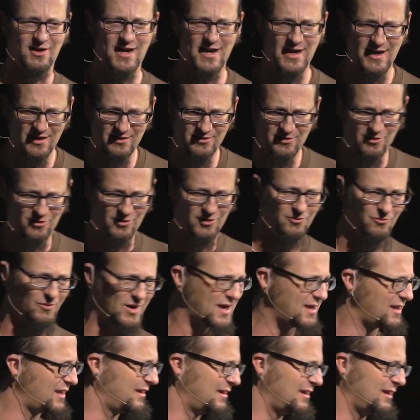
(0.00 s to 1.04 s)
their head
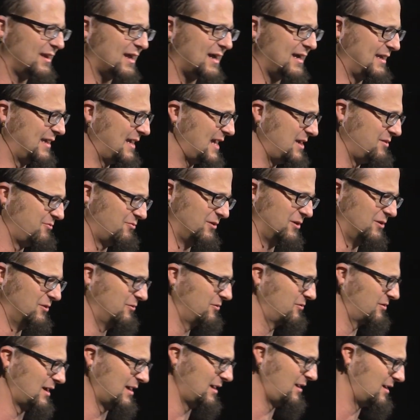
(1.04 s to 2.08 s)
going, why doesn't he like gay
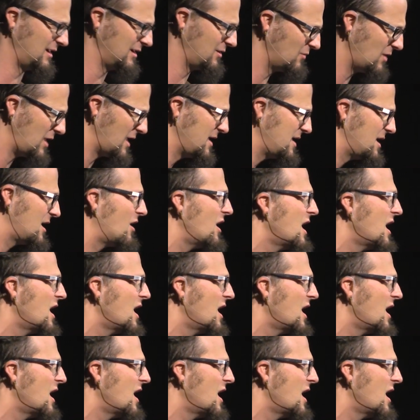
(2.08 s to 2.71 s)
folks? Like what?